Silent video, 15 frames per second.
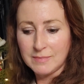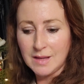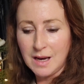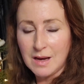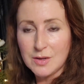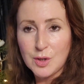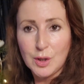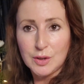
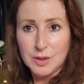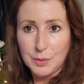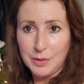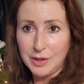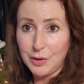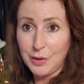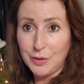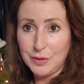not
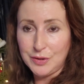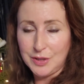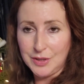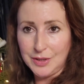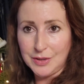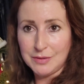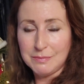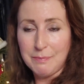doing good to
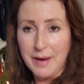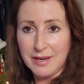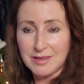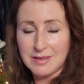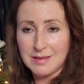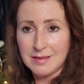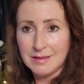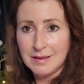you
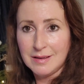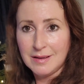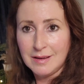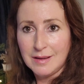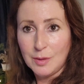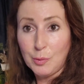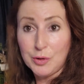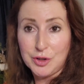but
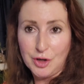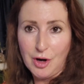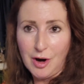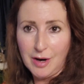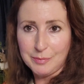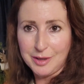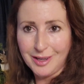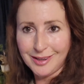want to
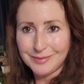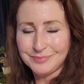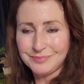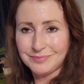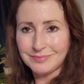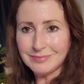harm you.